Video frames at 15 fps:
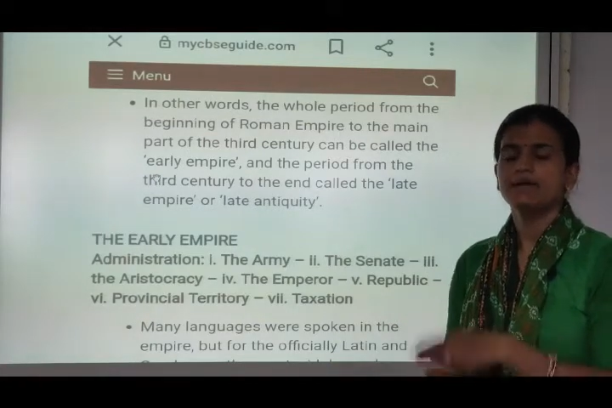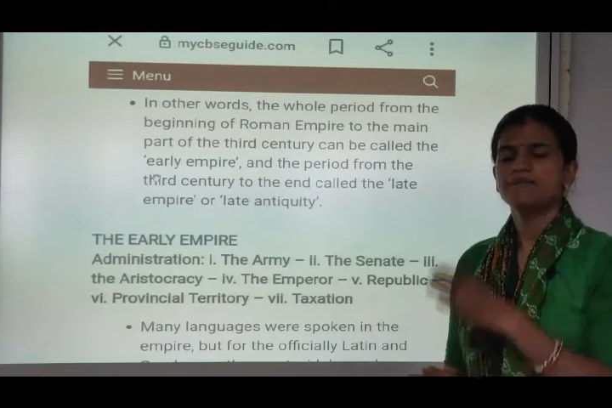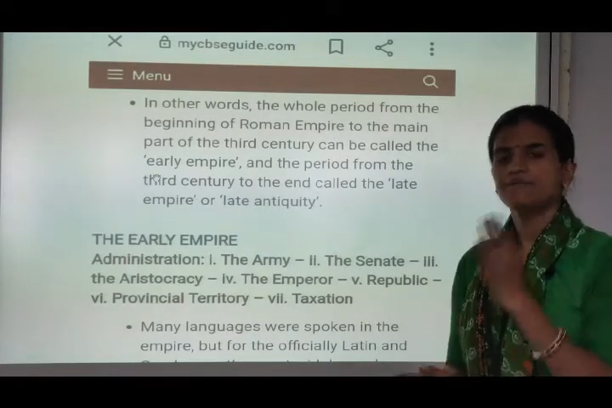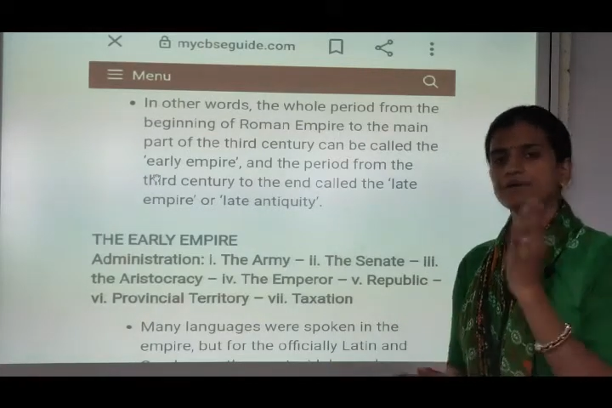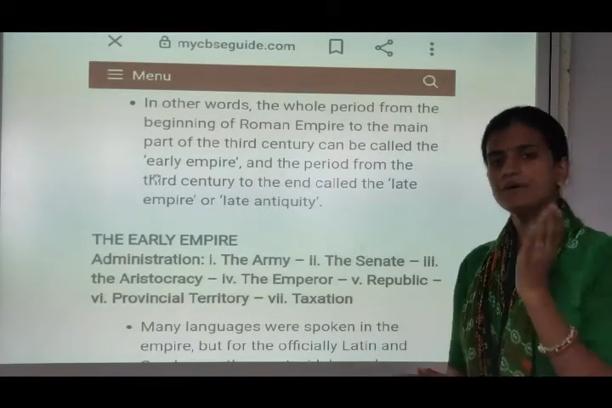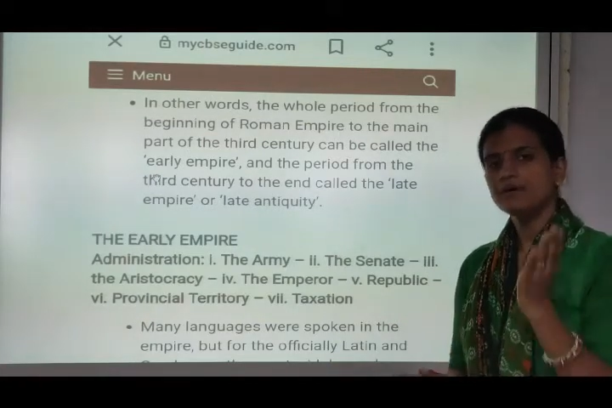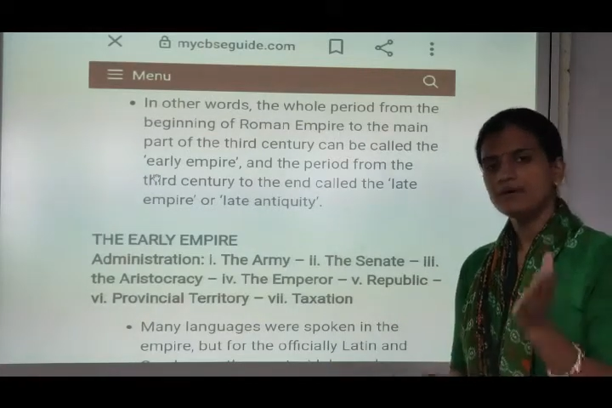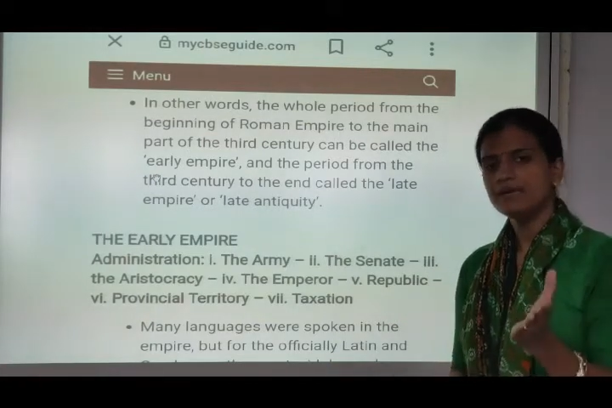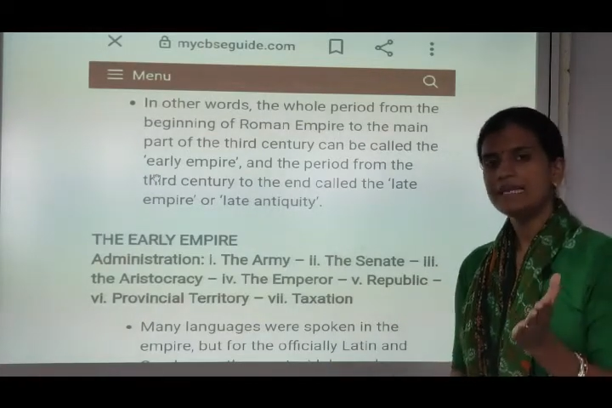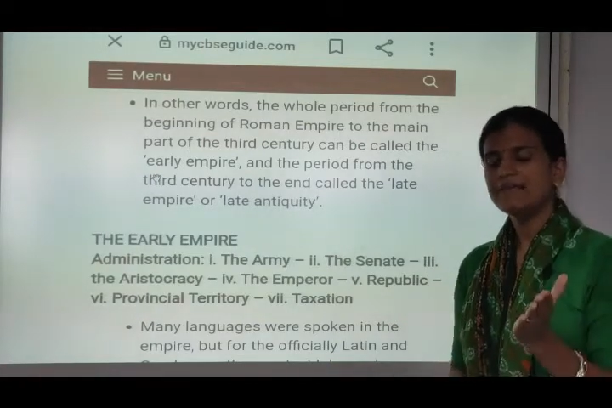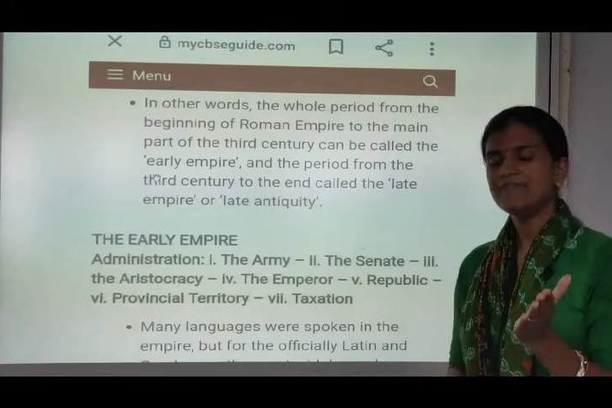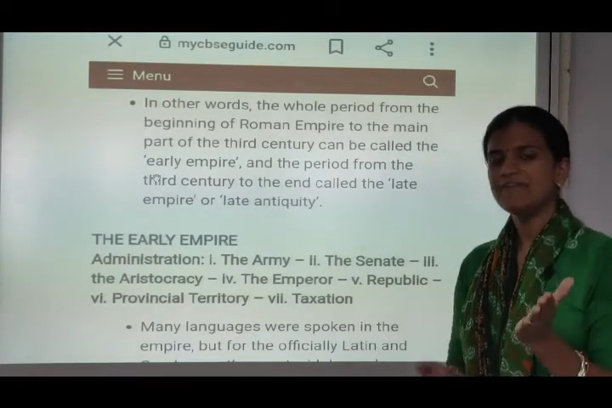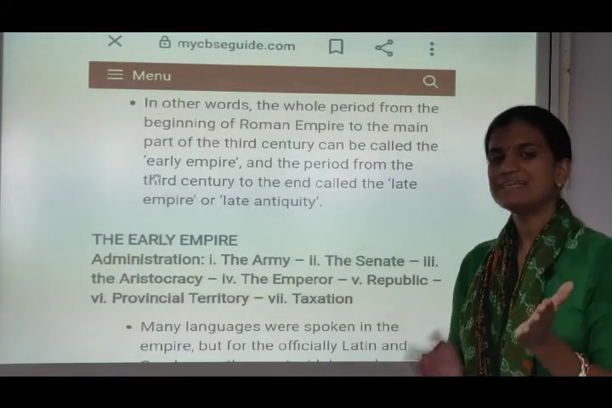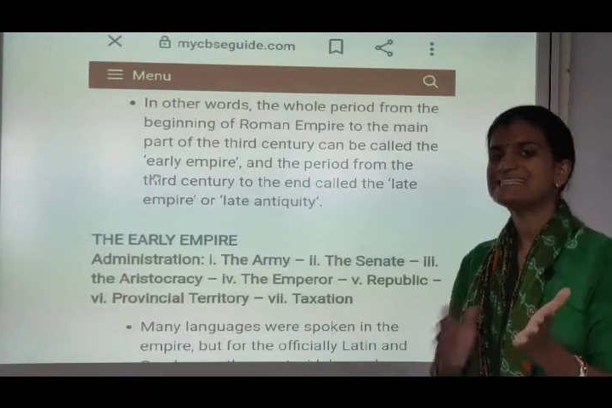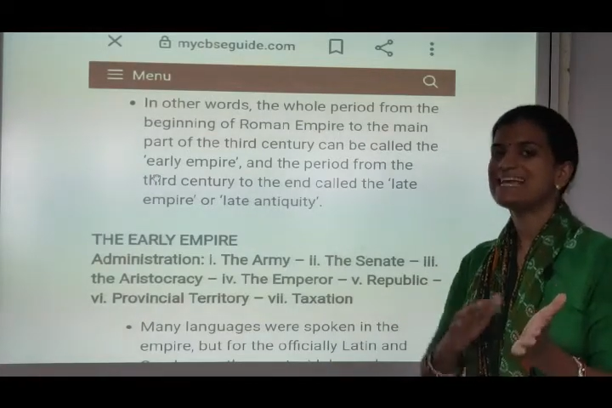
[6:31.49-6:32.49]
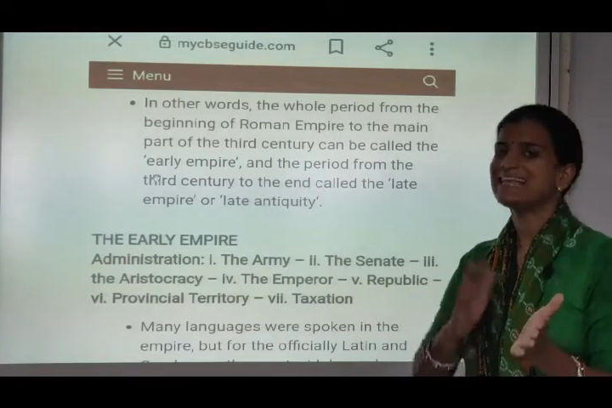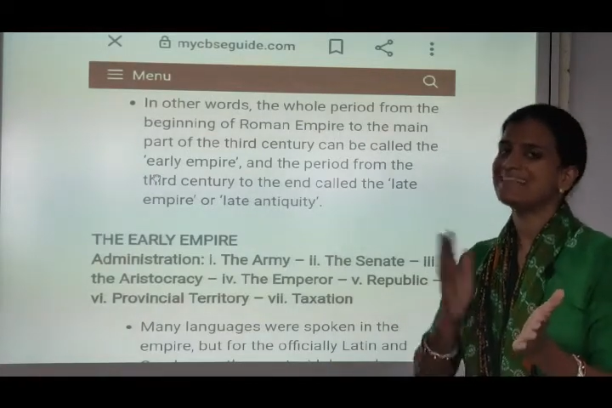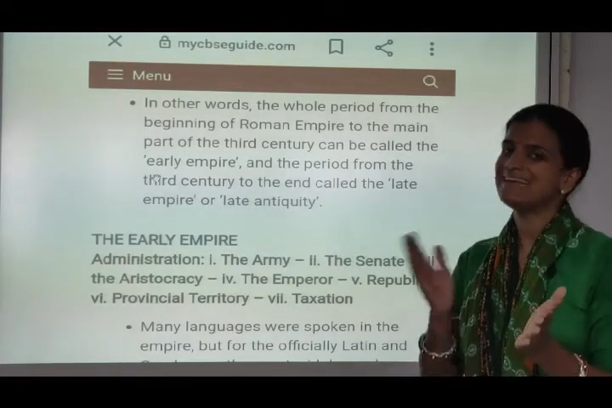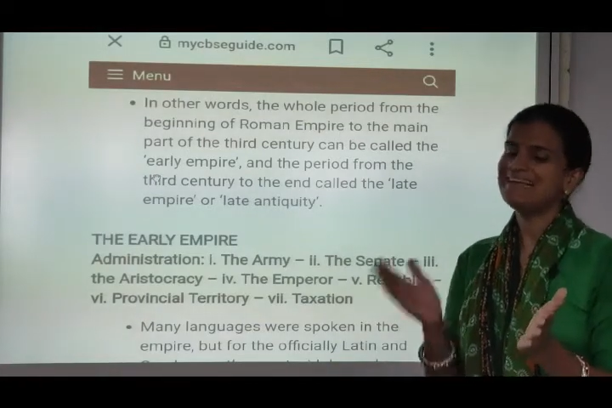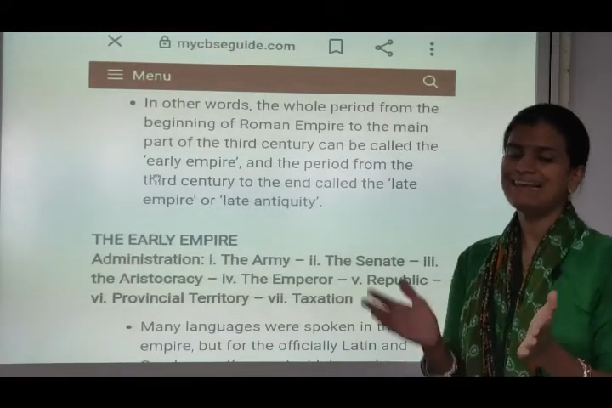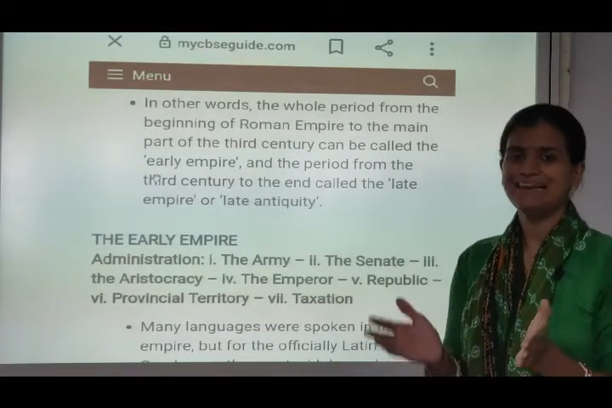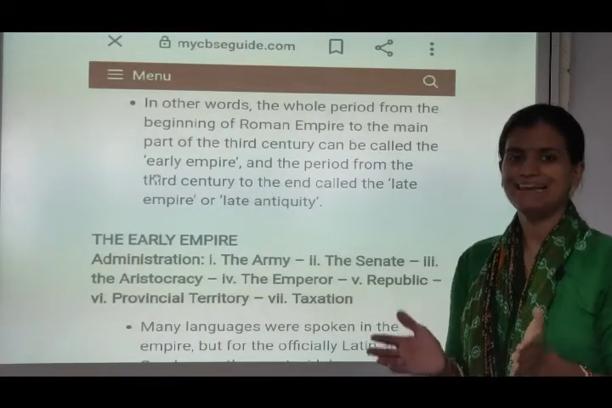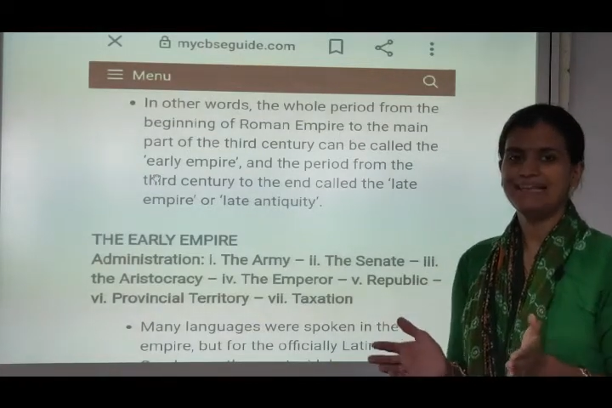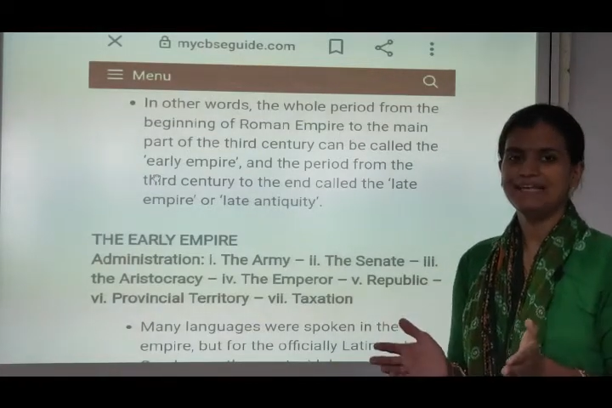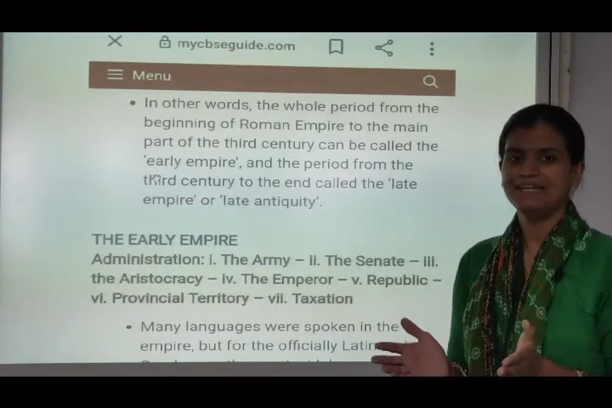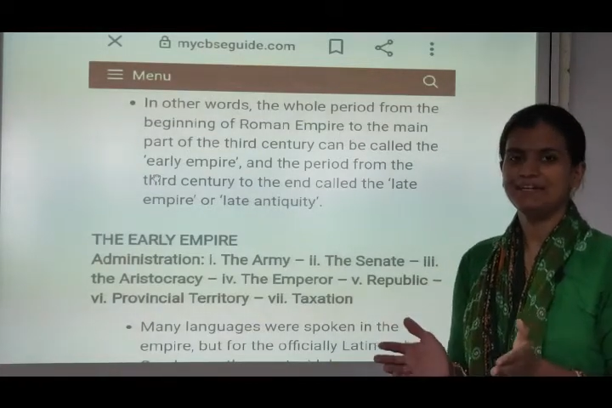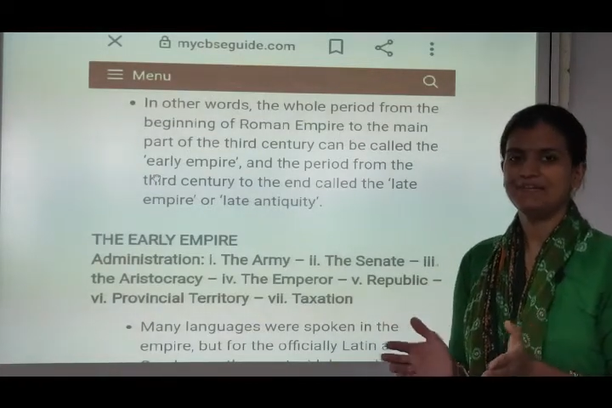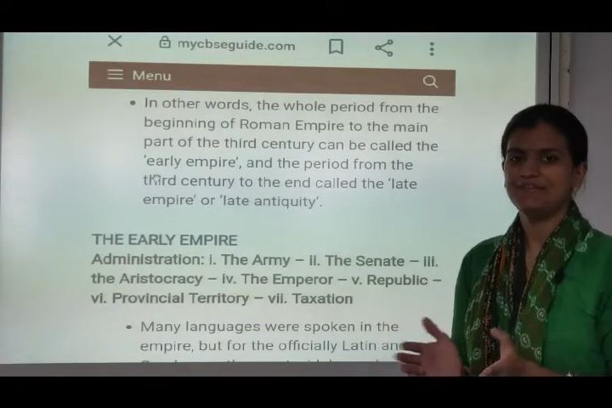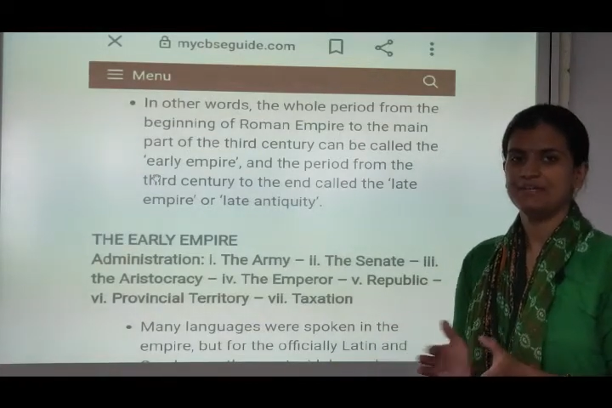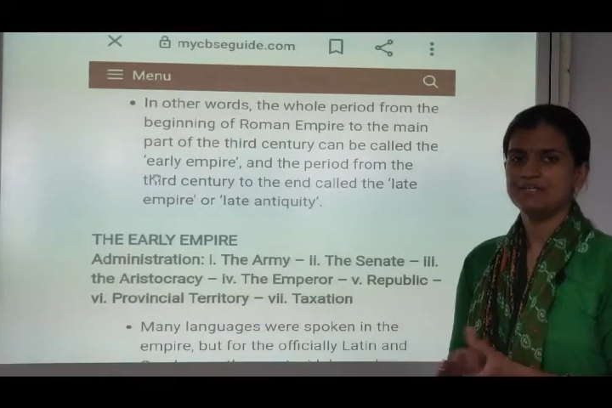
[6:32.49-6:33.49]
the early phase and the
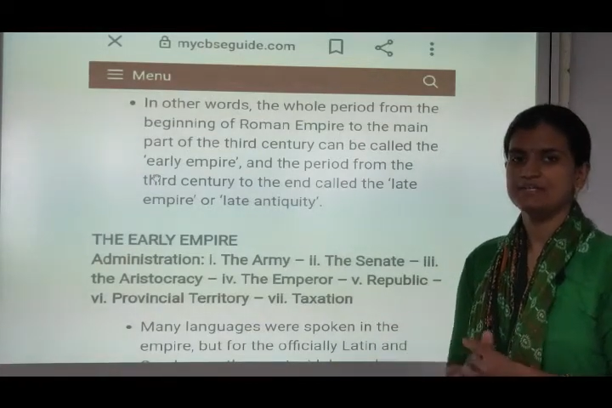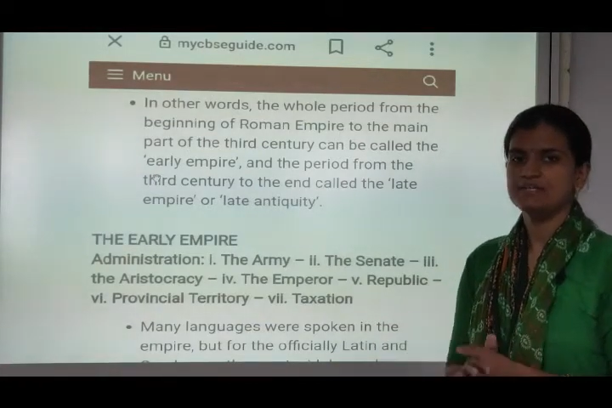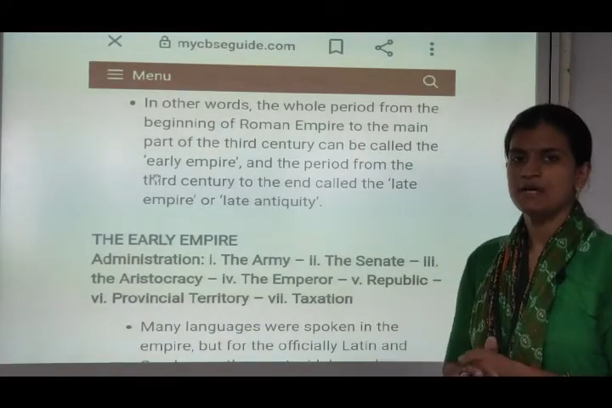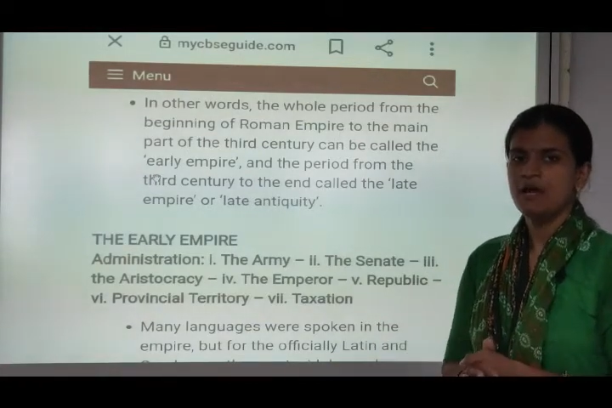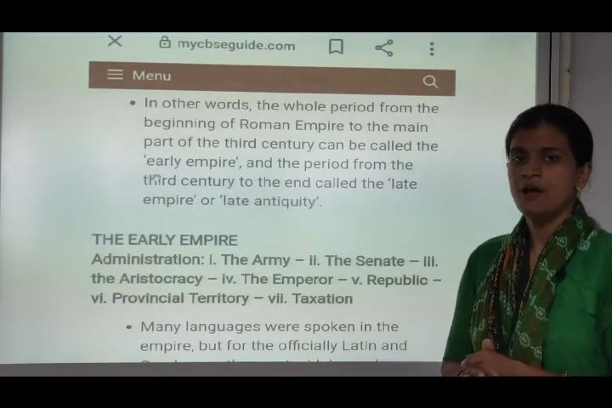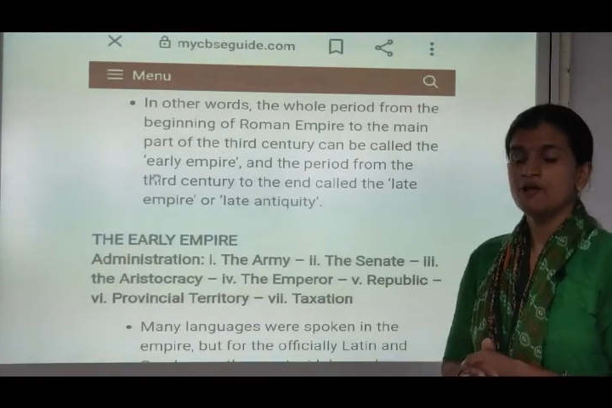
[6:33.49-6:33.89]
late phase.